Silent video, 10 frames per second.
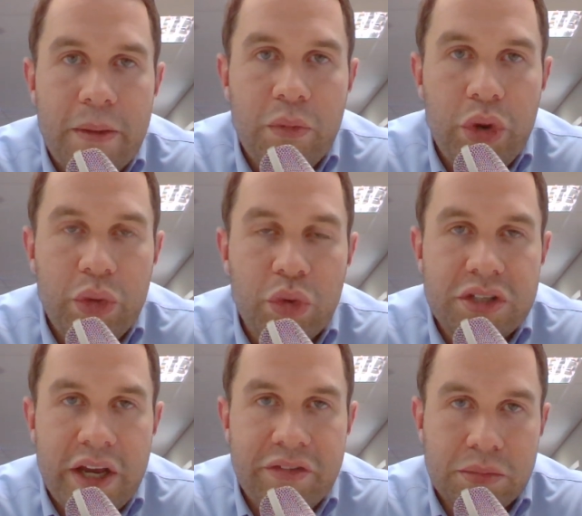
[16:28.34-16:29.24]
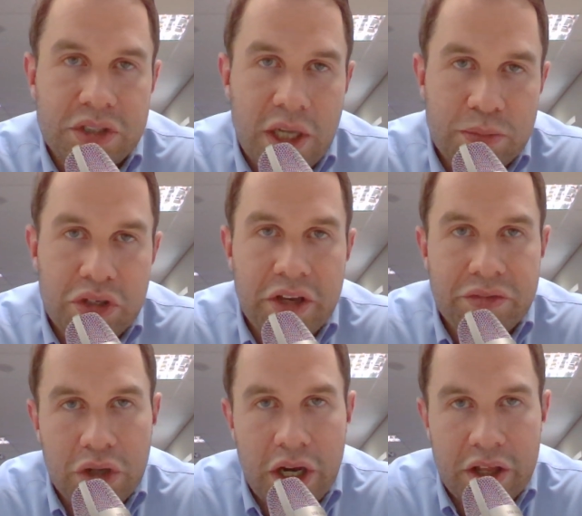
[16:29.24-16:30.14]
we will take from some to
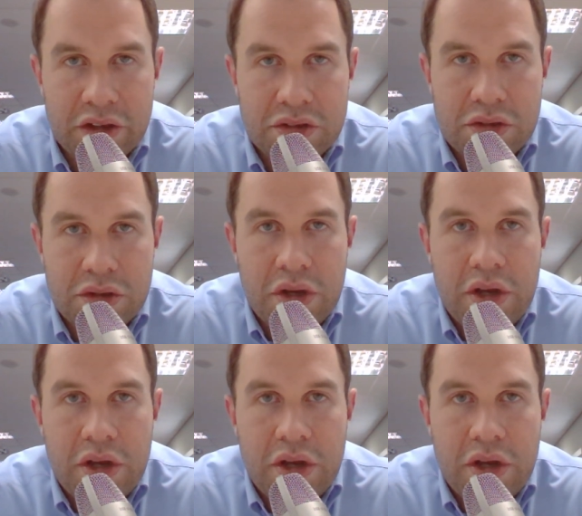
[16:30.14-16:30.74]
give to others,